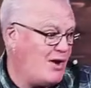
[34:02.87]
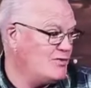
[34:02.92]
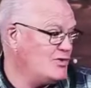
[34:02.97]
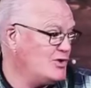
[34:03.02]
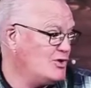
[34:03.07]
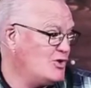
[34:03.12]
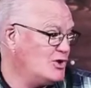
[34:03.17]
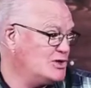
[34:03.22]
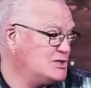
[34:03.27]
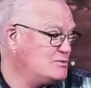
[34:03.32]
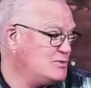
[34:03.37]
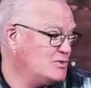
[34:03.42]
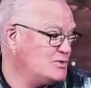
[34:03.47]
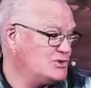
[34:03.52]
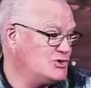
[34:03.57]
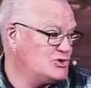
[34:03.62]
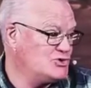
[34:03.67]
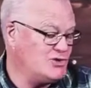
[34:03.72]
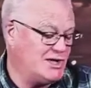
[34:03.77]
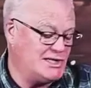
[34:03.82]
of the gospel
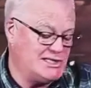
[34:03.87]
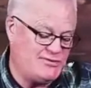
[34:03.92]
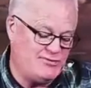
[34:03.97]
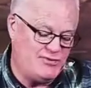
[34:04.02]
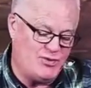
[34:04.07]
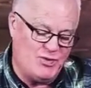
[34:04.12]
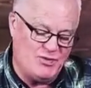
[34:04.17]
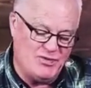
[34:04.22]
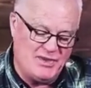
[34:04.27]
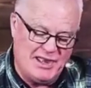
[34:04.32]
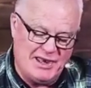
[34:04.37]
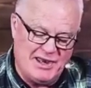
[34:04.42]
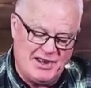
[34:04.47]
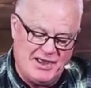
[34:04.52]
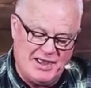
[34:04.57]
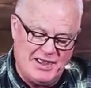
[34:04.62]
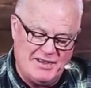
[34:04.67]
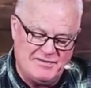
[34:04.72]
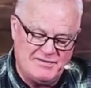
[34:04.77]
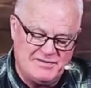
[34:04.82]
to transform their
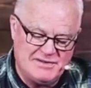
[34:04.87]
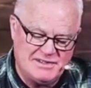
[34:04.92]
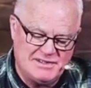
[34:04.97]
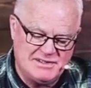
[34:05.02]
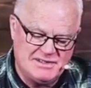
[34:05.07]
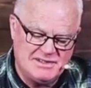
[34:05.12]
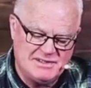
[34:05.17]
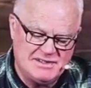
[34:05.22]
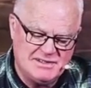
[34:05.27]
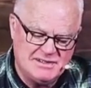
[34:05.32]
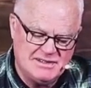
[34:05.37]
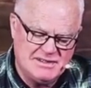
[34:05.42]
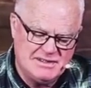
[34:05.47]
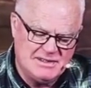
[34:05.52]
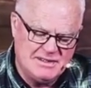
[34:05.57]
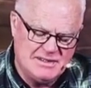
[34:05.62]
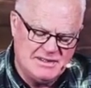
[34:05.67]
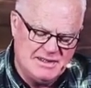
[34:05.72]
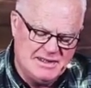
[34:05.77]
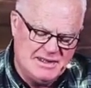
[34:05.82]
lives.
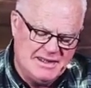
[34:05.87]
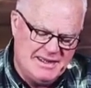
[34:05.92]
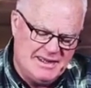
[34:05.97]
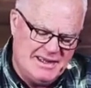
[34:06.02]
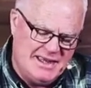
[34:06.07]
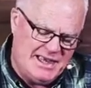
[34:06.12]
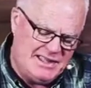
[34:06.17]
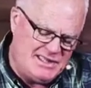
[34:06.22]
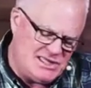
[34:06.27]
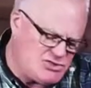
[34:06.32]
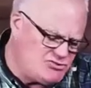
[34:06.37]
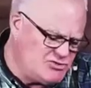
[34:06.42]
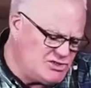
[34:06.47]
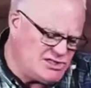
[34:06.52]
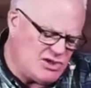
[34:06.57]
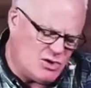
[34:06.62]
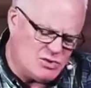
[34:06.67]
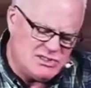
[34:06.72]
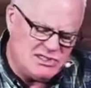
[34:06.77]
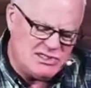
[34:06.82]
And this
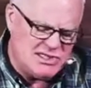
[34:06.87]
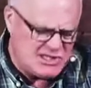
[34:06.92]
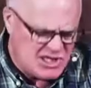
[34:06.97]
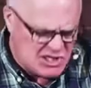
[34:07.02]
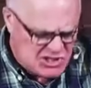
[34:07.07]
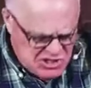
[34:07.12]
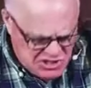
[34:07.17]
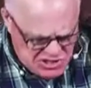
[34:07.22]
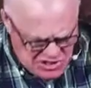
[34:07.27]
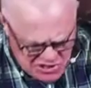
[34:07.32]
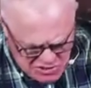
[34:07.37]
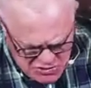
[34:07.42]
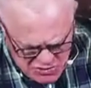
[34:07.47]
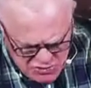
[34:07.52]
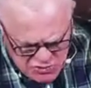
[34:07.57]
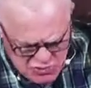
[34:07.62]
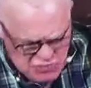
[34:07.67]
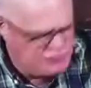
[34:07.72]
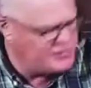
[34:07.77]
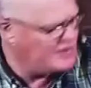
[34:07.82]
resulted in a
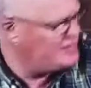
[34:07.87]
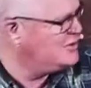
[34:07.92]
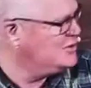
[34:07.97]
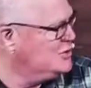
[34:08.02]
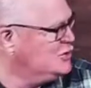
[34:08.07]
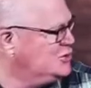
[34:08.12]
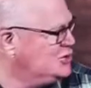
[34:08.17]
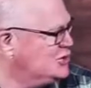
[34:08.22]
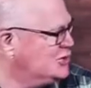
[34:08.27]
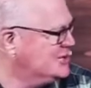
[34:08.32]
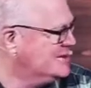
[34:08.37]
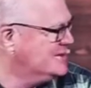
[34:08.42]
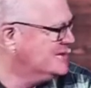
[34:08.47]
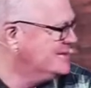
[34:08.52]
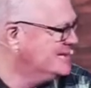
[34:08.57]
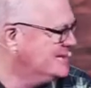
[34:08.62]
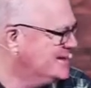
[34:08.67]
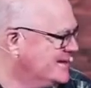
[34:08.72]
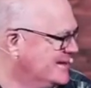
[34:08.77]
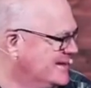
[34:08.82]
huge revolution.
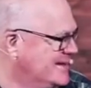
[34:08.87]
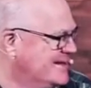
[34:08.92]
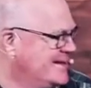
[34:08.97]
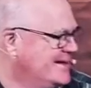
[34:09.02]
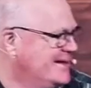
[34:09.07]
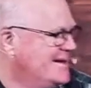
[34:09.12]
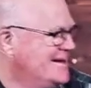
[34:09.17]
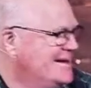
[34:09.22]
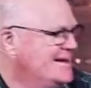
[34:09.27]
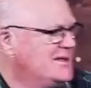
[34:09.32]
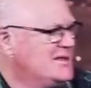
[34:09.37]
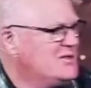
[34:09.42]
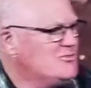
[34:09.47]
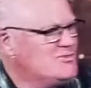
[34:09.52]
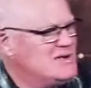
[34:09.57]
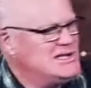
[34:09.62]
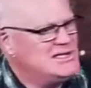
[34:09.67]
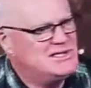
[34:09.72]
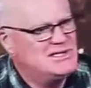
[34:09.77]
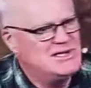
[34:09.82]
The
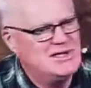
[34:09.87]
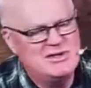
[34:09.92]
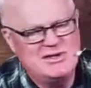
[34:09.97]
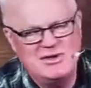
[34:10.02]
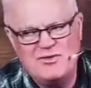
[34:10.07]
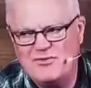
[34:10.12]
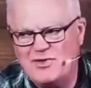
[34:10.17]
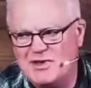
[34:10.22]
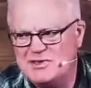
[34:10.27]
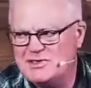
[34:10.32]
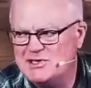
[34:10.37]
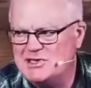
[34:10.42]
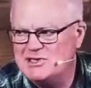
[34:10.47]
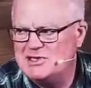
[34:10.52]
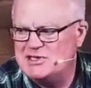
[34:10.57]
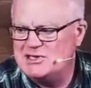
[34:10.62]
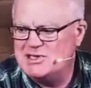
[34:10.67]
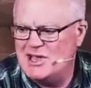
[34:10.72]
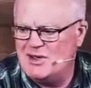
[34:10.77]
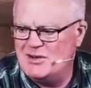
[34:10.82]
reason that New Frontiers
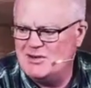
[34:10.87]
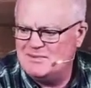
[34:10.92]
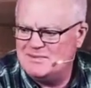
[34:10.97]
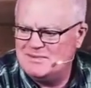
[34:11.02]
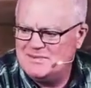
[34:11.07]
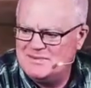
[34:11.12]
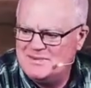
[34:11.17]
is now